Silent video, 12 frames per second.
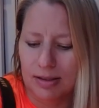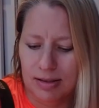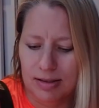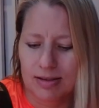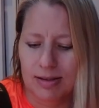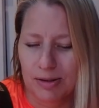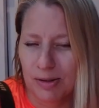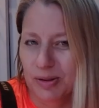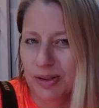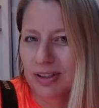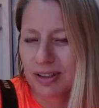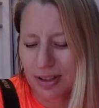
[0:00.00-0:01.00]
So
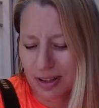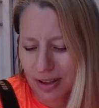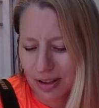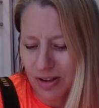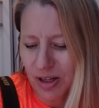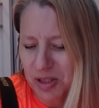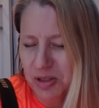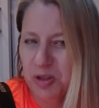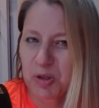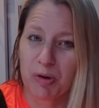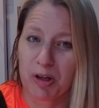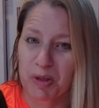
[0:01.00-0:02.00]
you're not supposed to
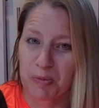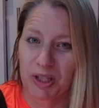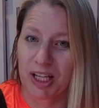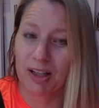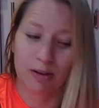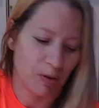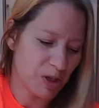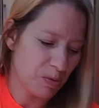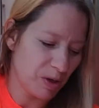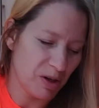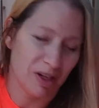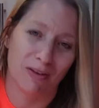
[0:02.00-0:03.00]
use bug spray, which
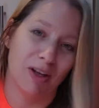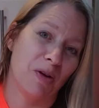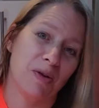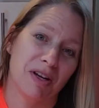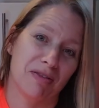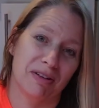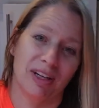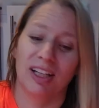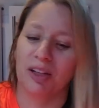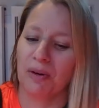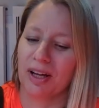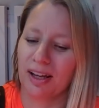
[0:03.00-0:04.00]
we don't even use ever
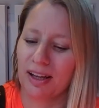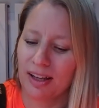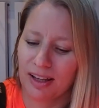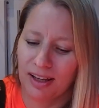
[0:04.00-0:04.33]
anyway,